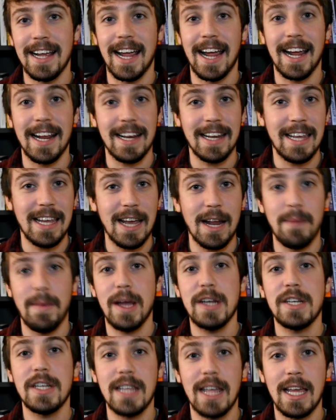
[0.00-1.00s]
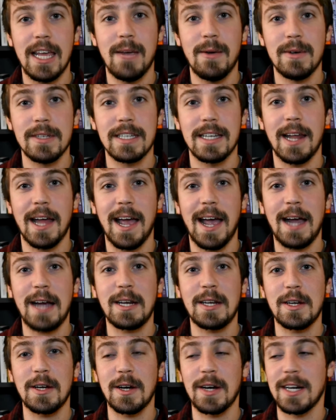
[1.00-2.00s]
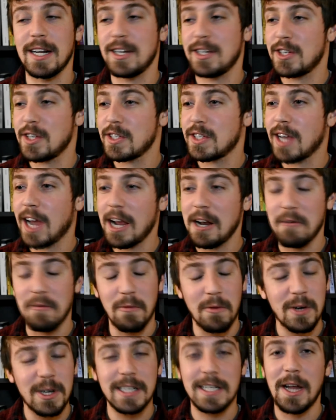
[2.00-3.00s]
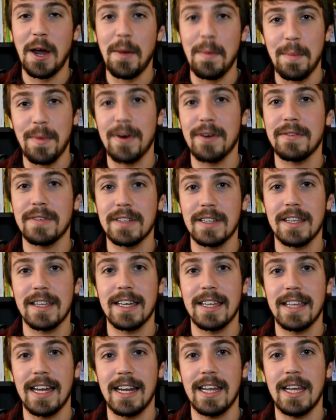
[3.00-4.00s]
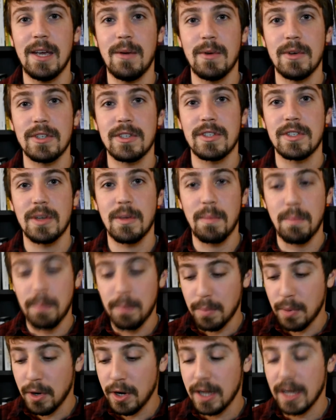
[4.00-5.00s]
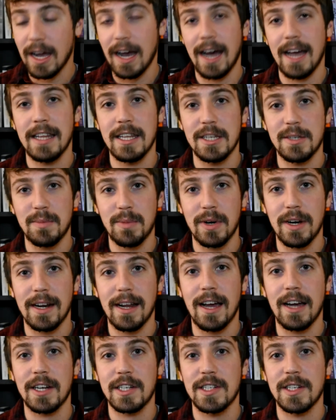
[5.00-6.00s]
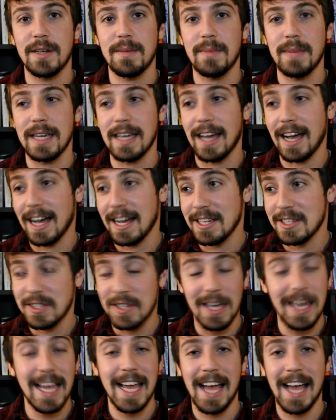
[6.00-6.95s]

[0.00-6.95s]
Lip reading: and he had mentioned that he was an actor, and it just kind of worked out perfectly that he was putting on this production because